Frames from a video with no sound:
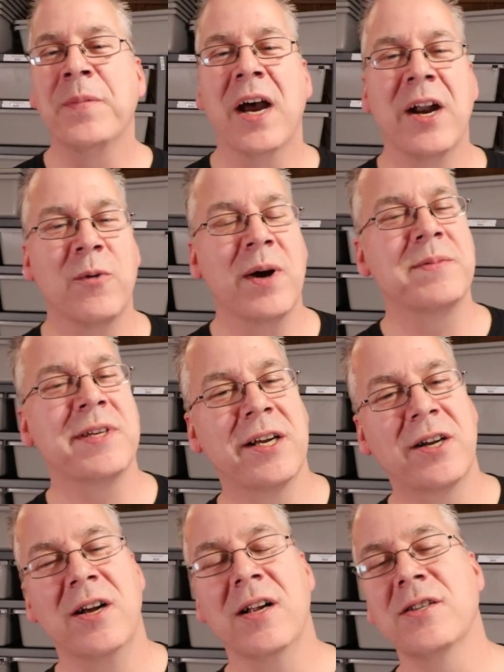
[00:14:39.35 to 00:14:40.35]
on a
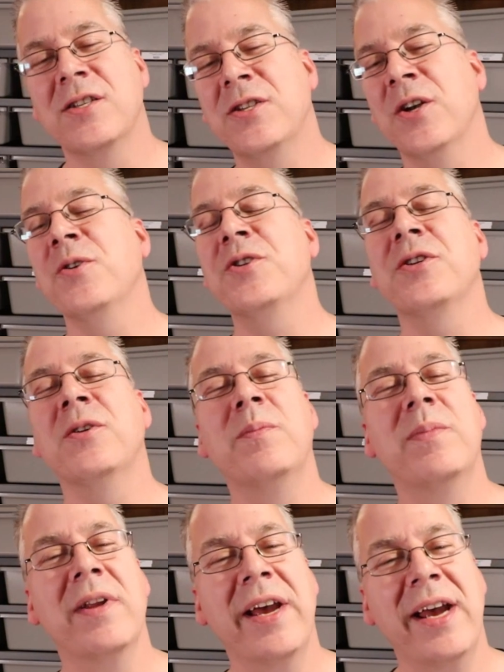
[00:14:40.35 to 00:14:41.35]
website called
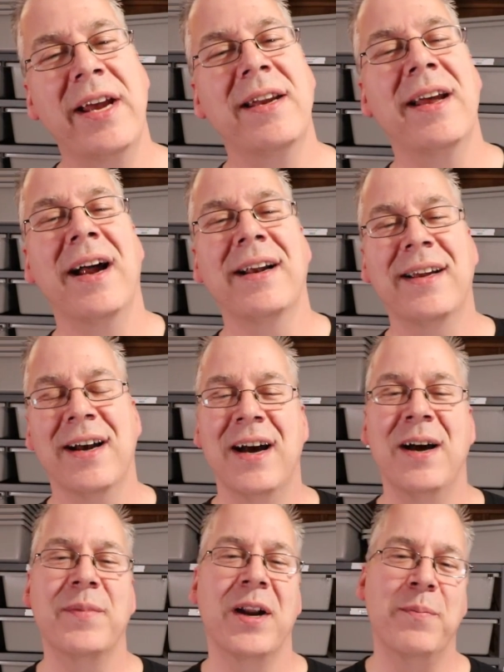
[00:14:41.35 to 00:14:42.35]

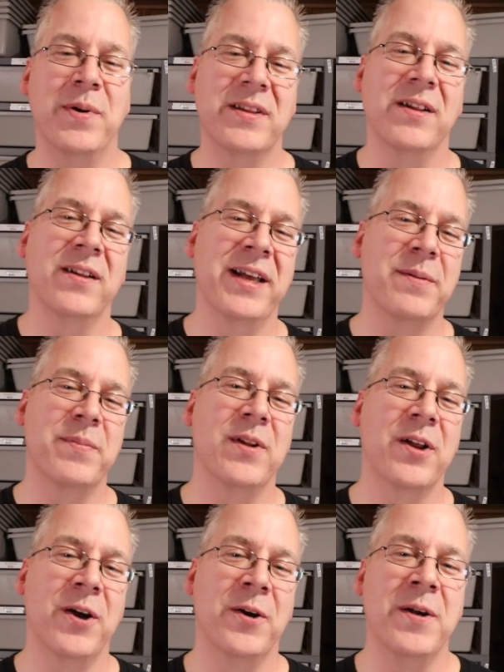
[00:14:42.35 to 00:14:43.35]
socialblade.com, and I'll put the link
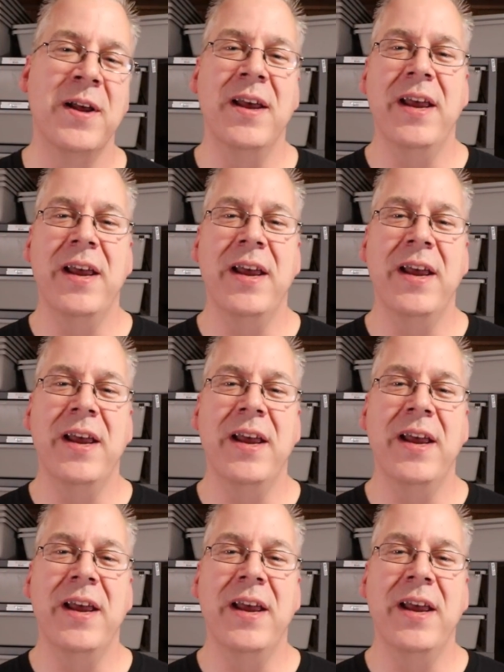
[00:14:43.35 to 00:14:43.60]
below.